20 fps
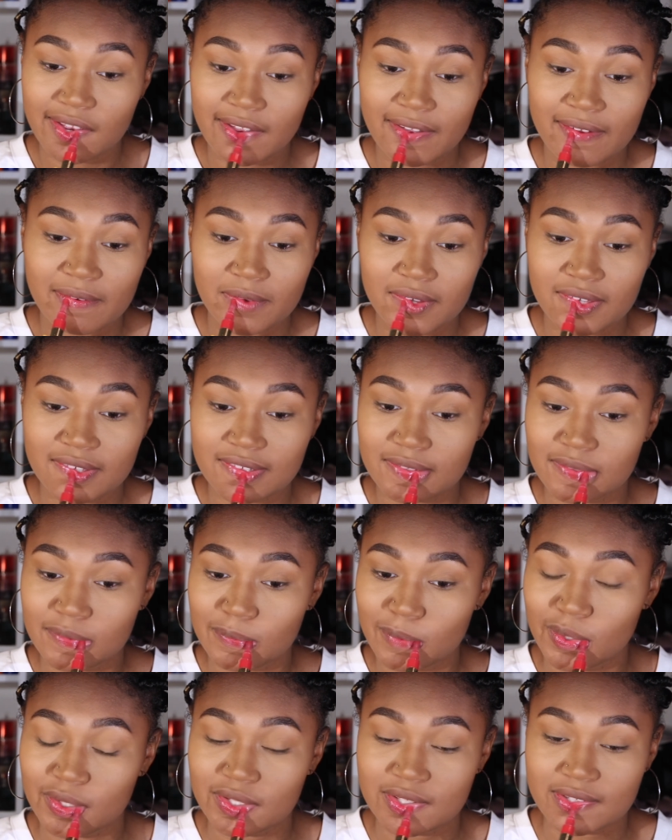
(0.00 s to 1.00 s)
It may
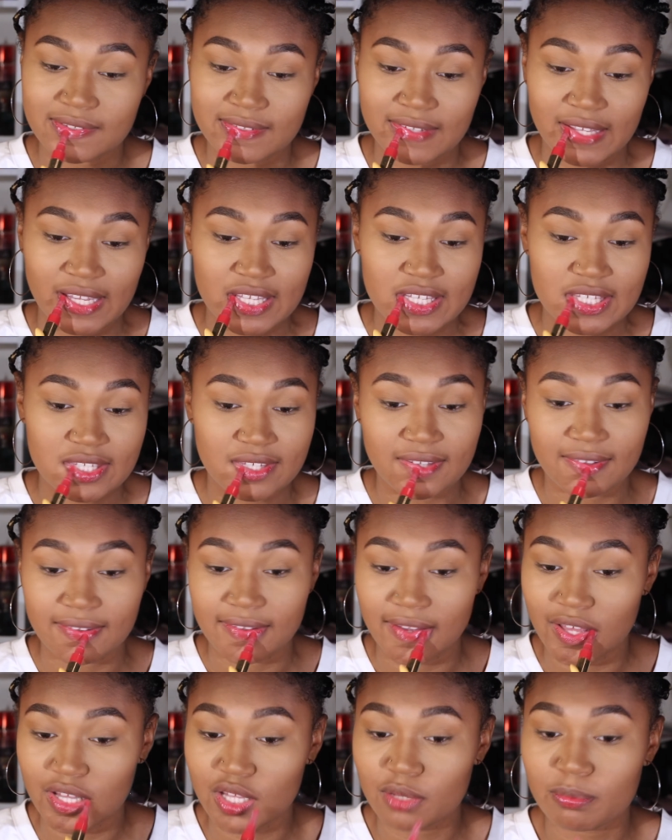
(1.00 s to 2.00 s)
smell nice
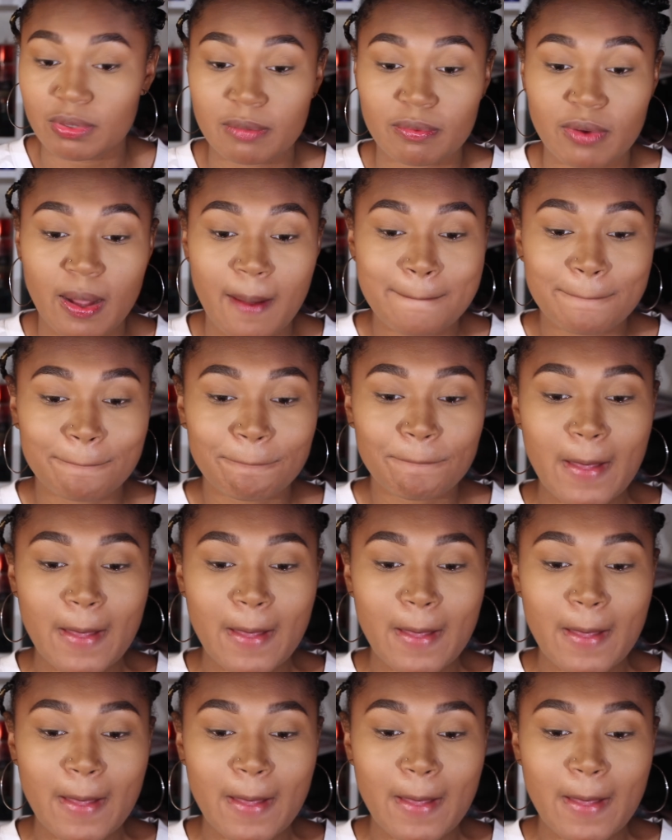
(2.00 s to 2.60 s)
to other people.